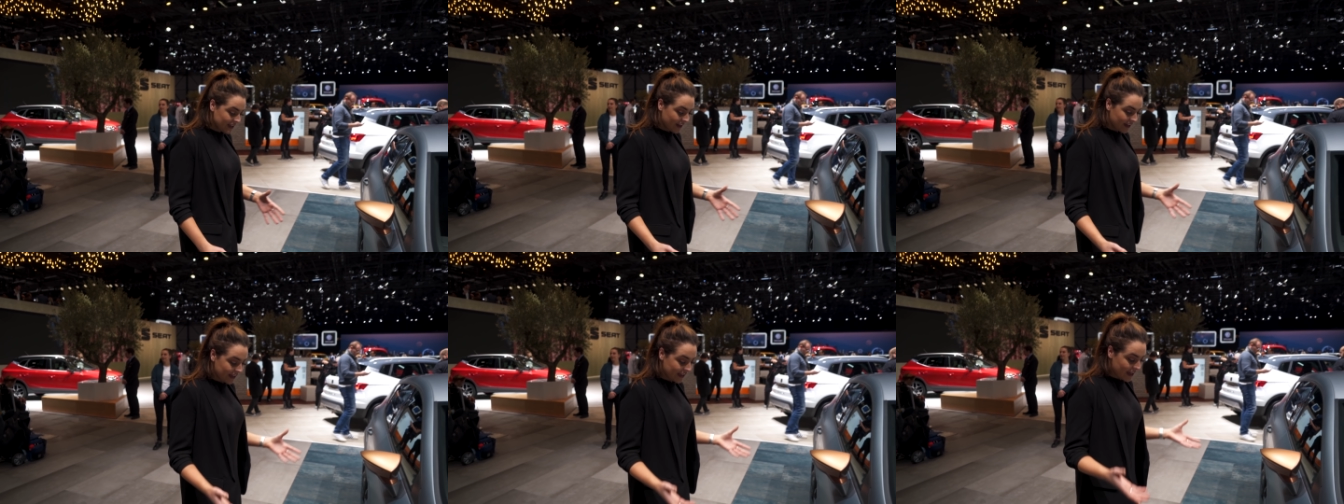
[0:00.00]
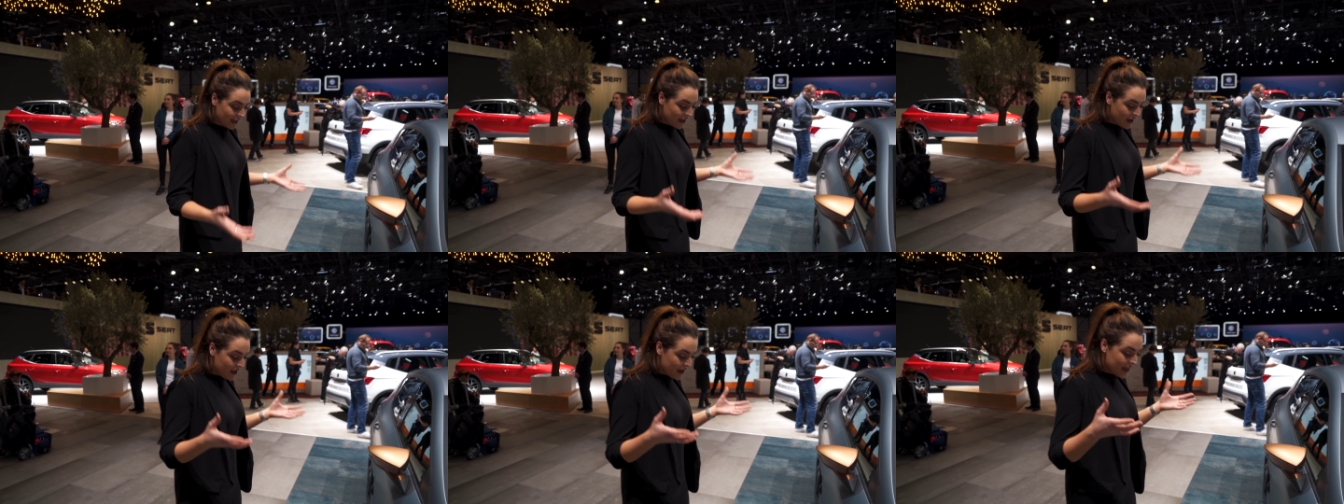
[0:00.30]
like
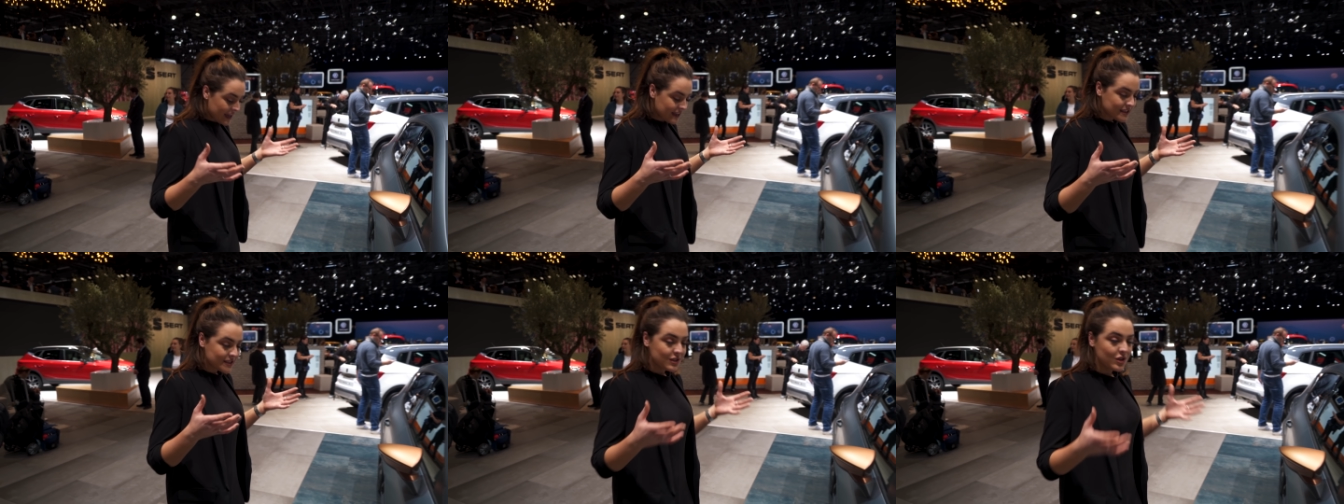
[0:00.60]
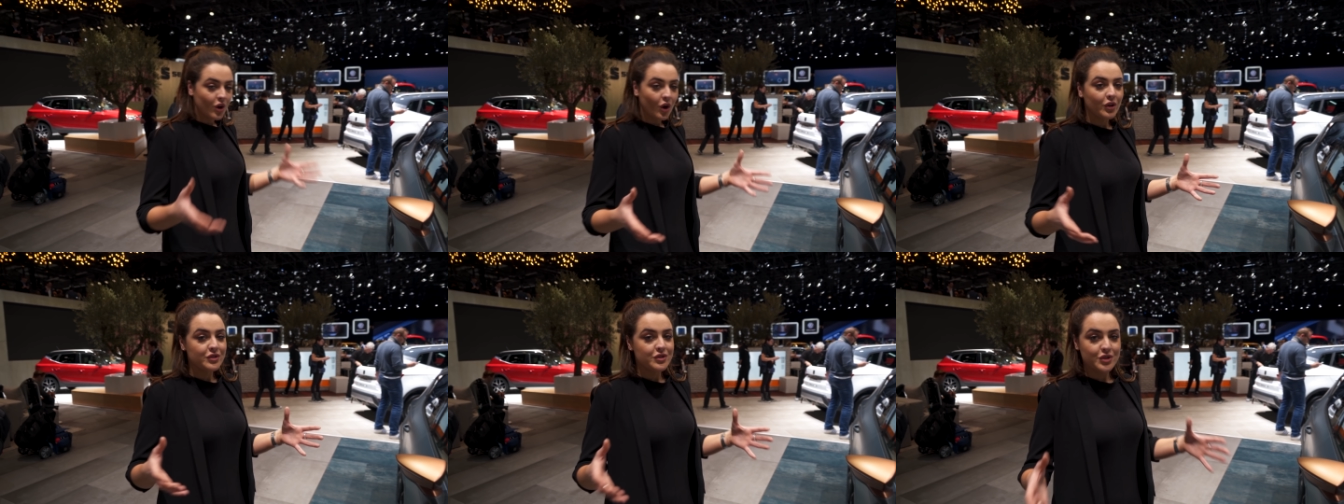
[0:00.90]
it's
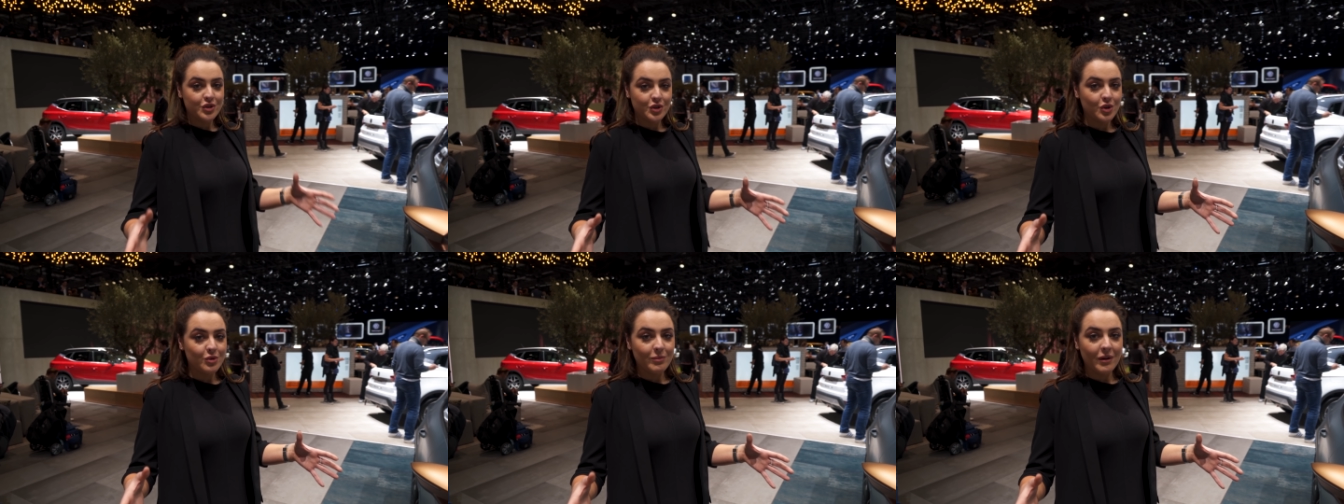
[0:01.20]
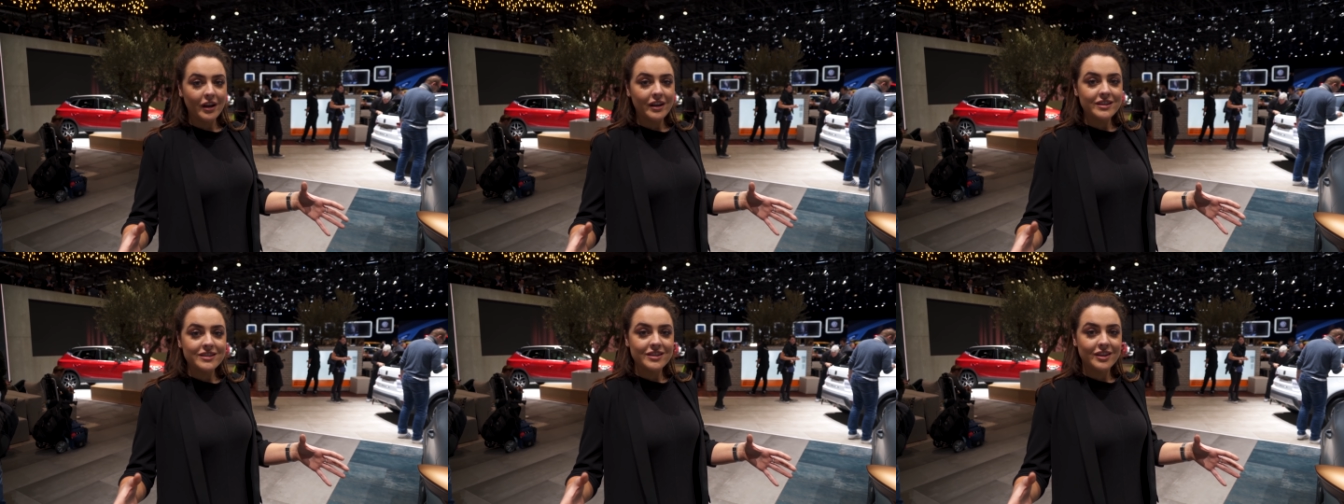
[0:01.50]
not too
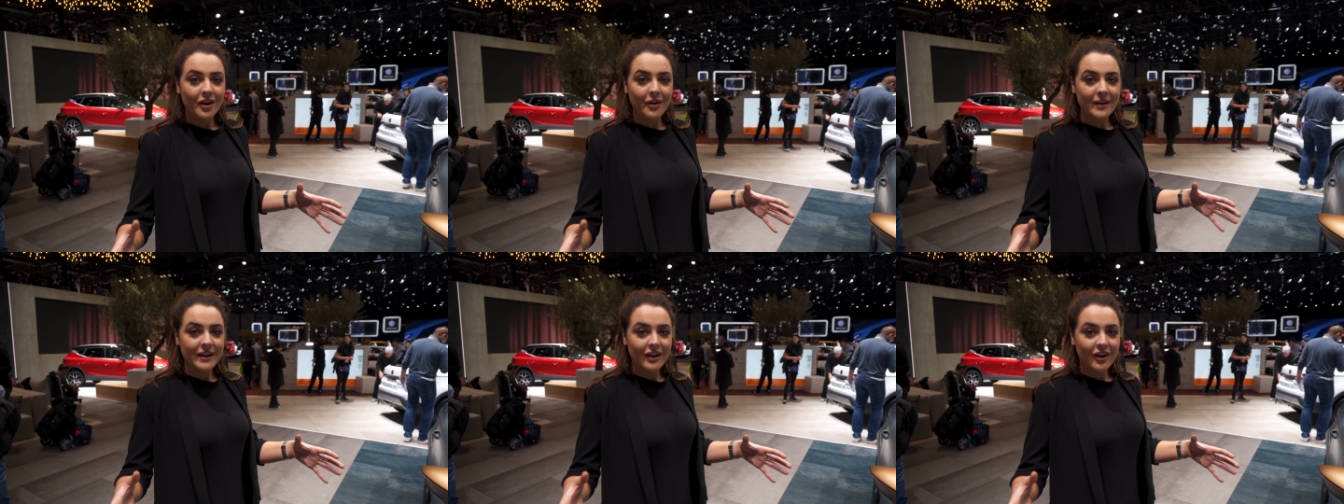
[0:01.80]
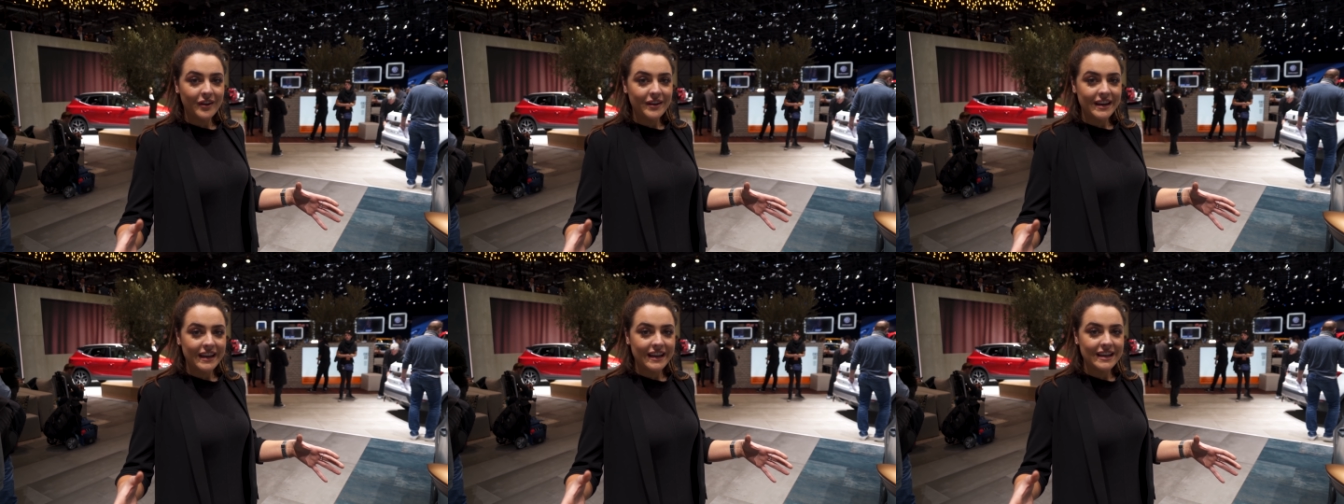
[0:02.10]
much going
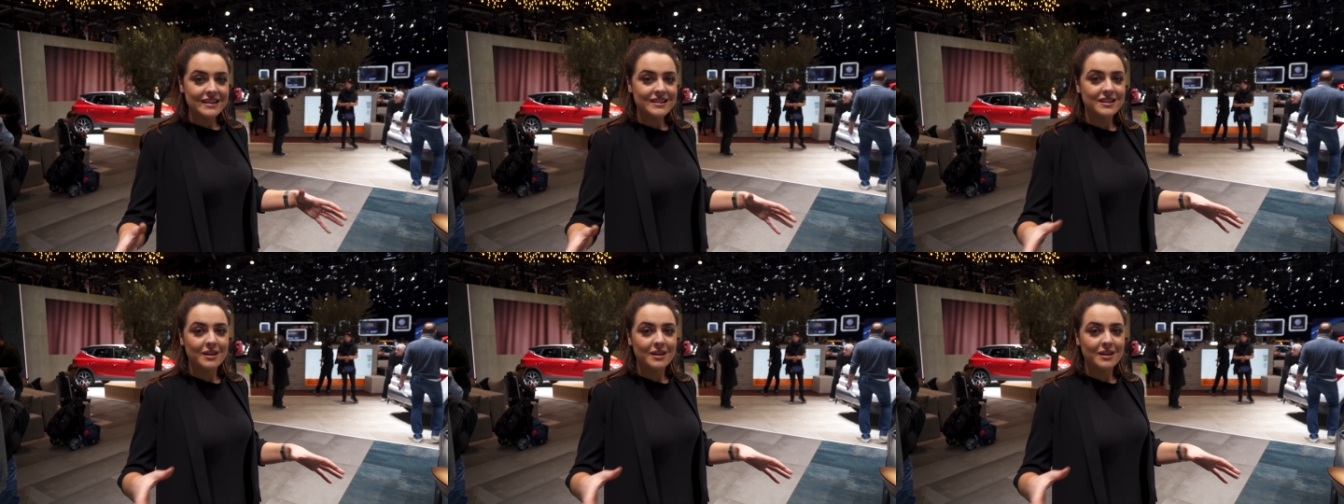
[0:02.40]
on here.